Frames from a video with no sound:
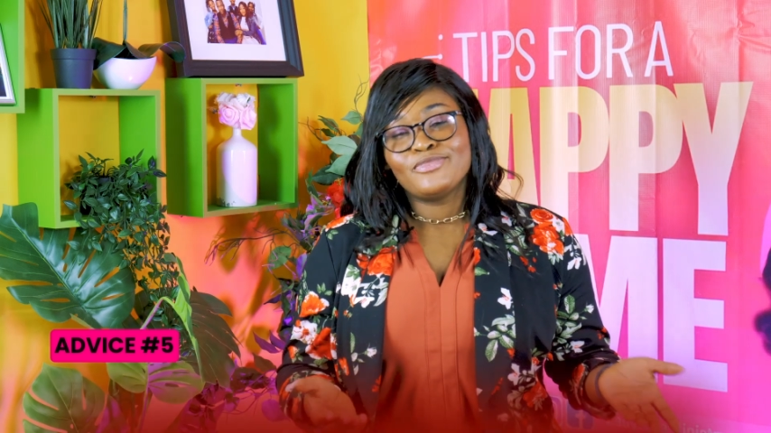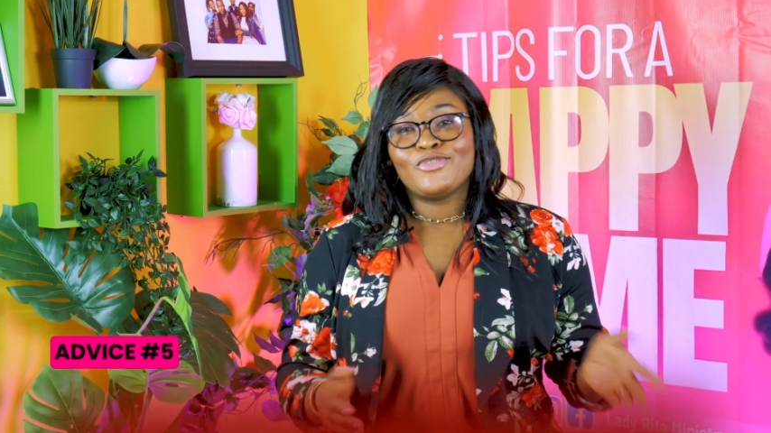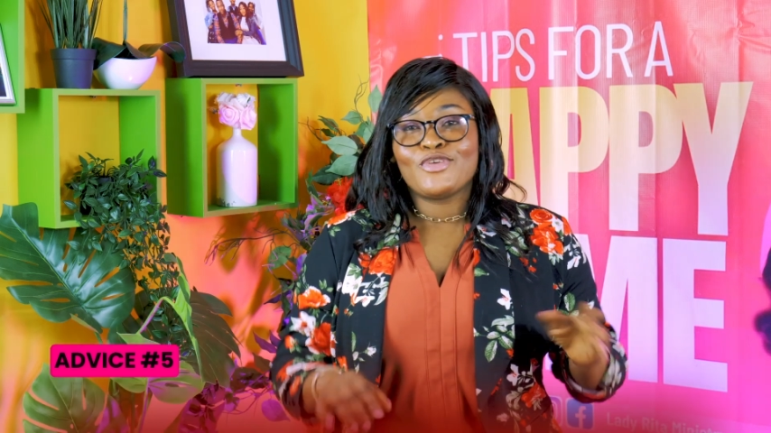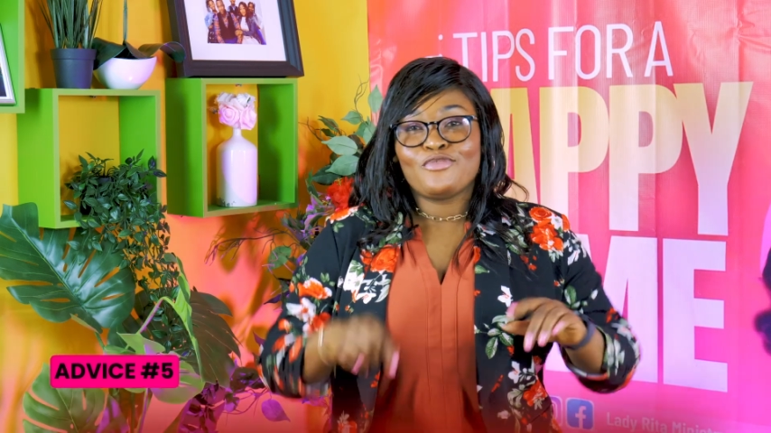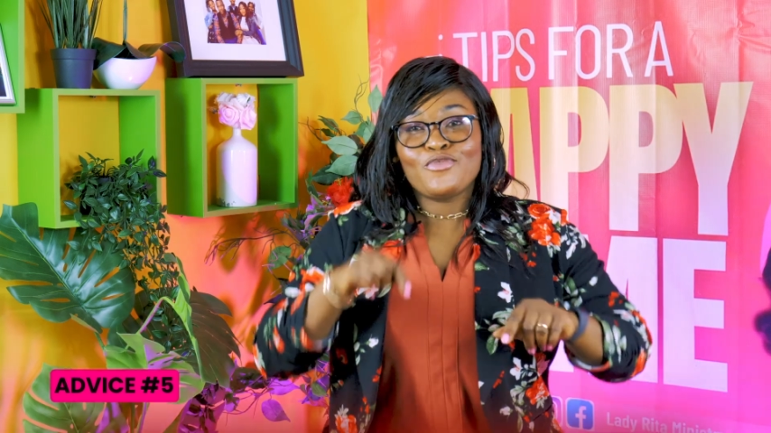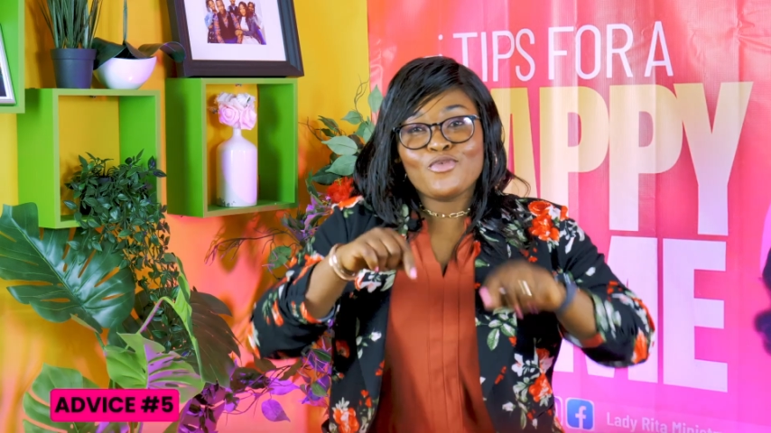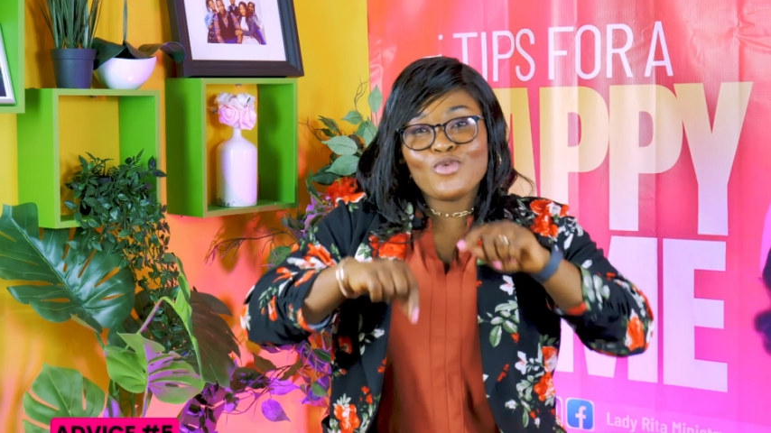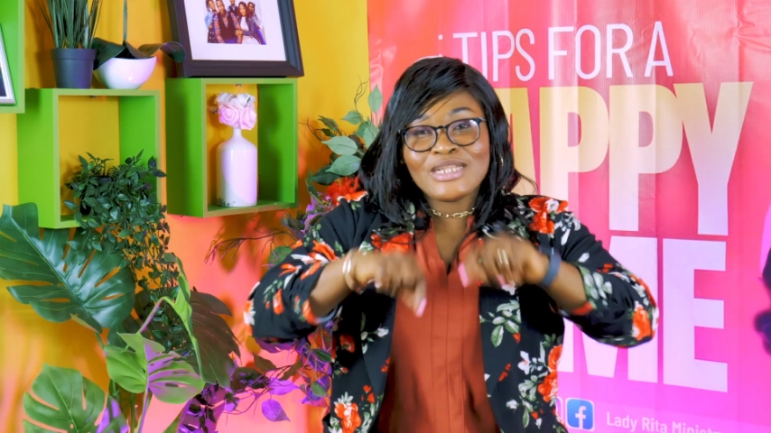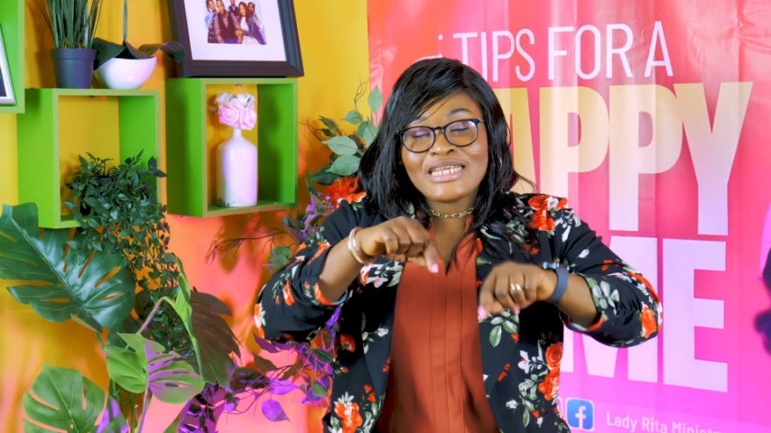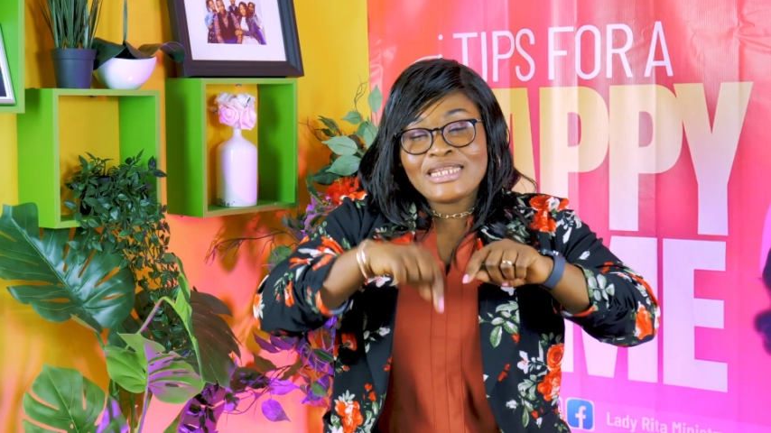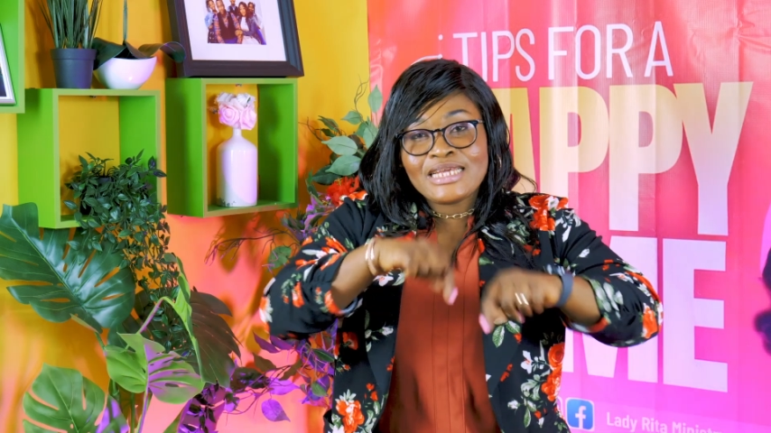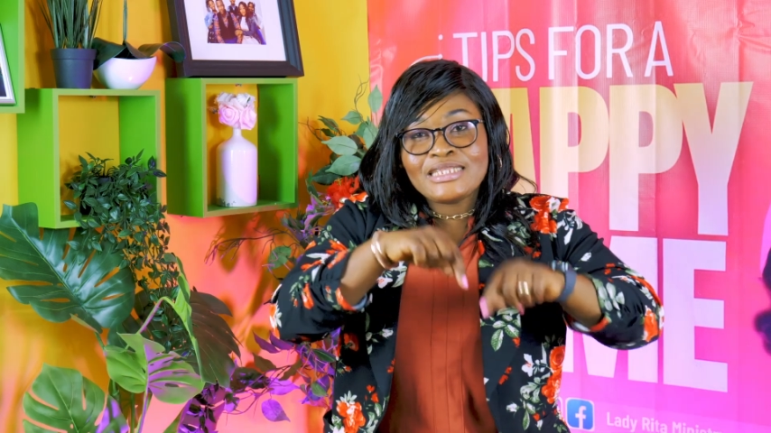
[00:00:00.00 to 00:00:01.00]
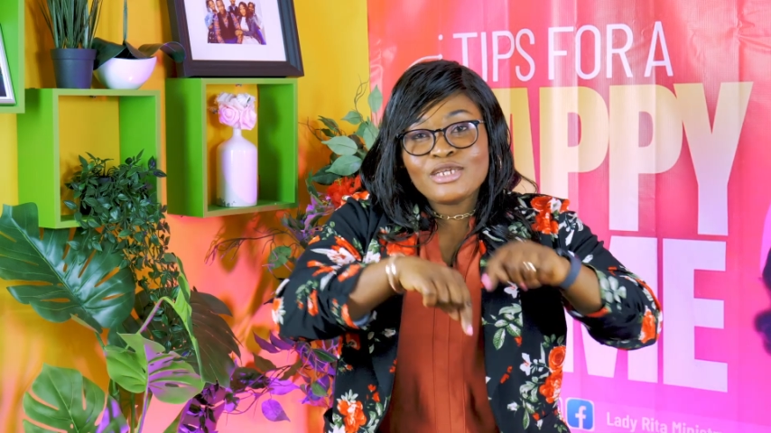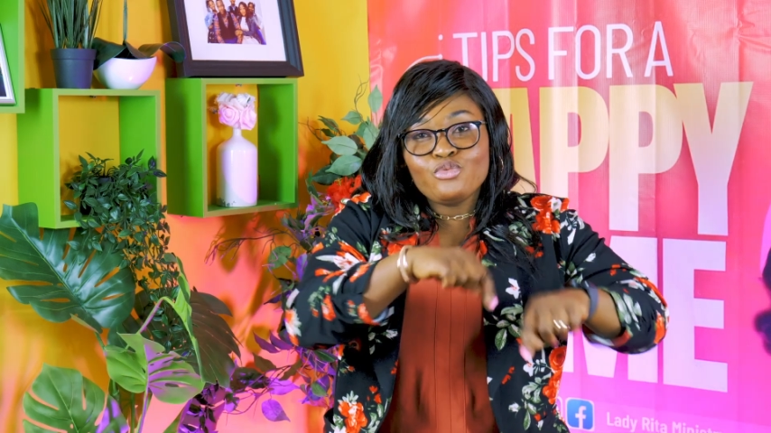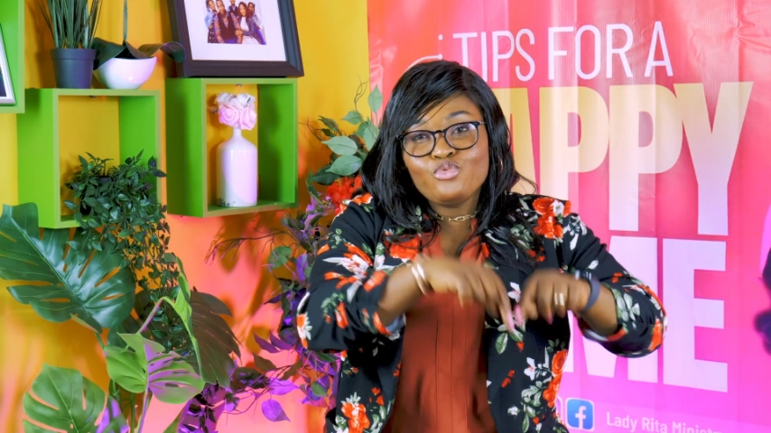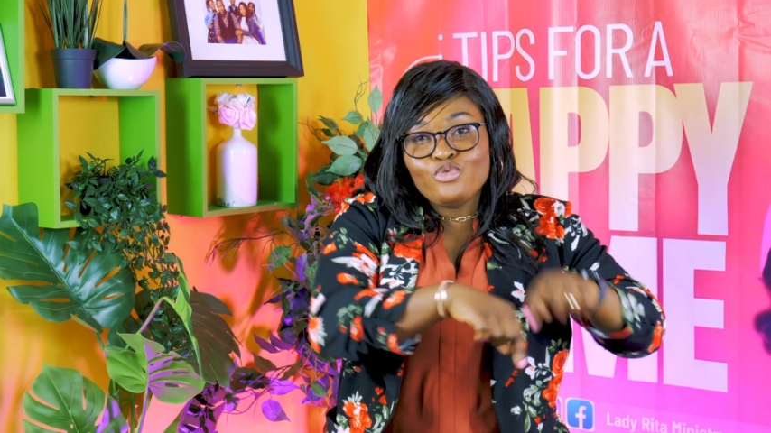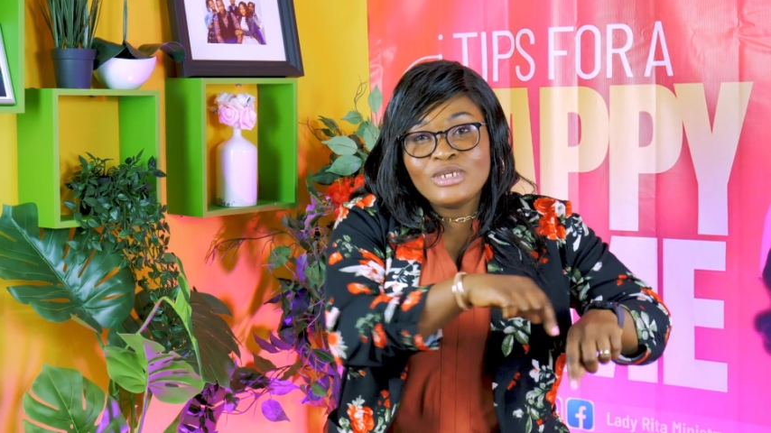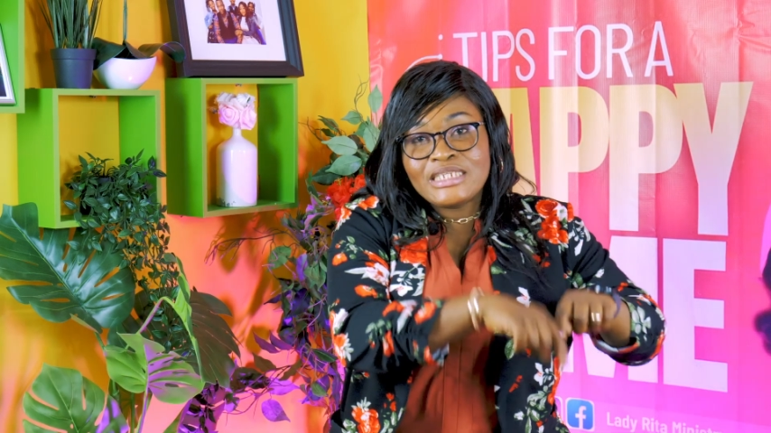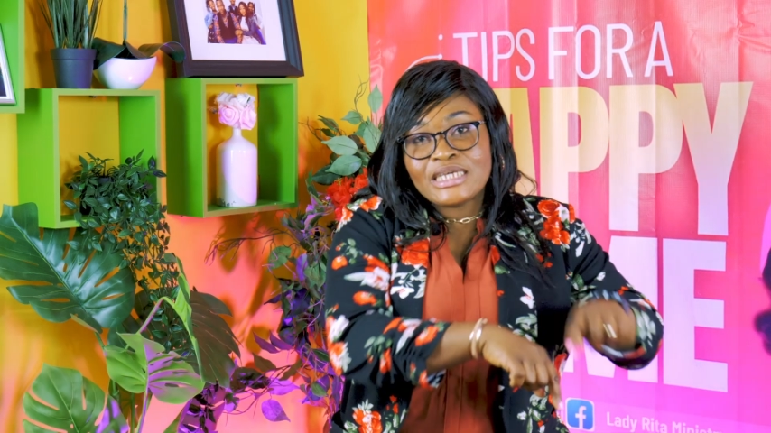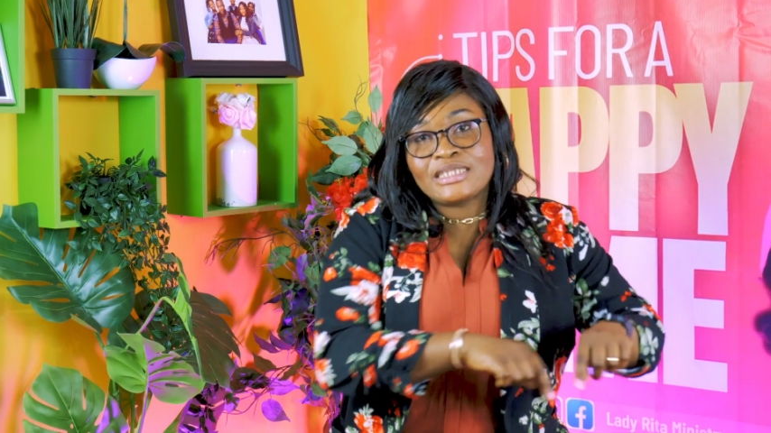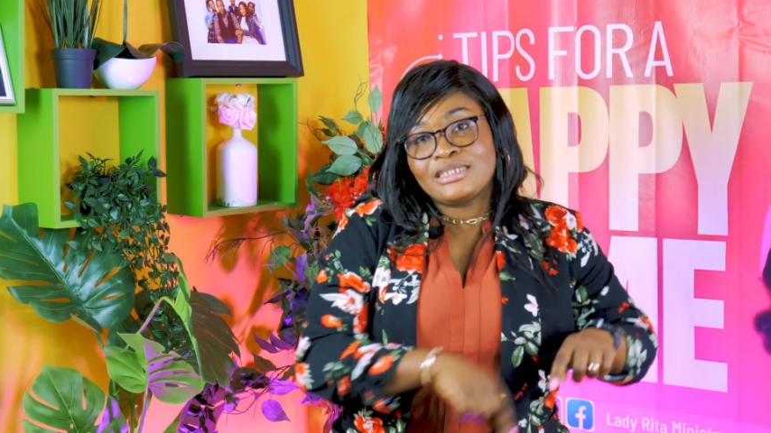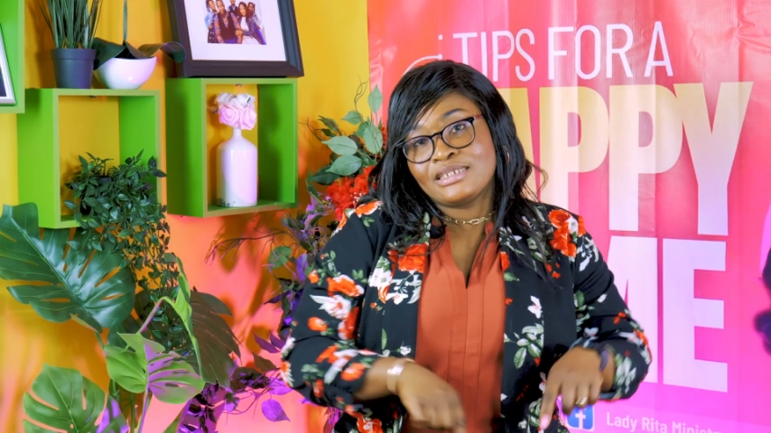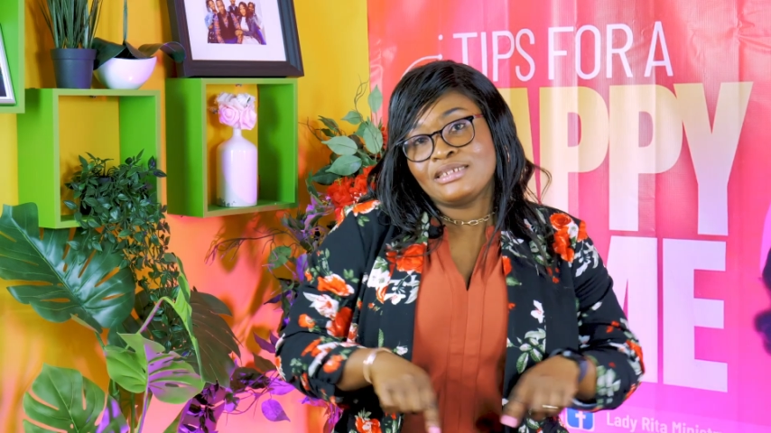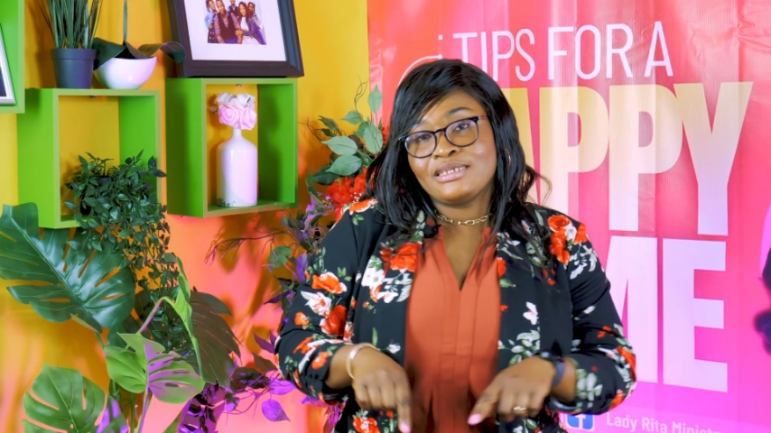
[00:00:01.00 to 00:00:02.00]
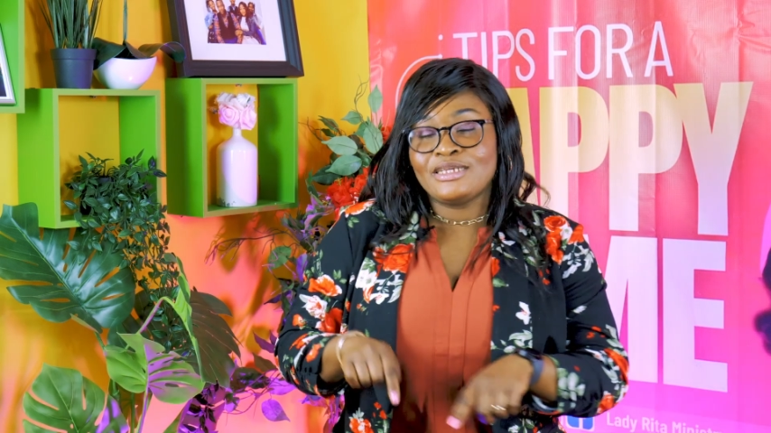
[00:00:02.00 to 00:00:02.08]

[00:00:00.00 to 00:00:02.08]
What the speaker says: So if you want anything rooted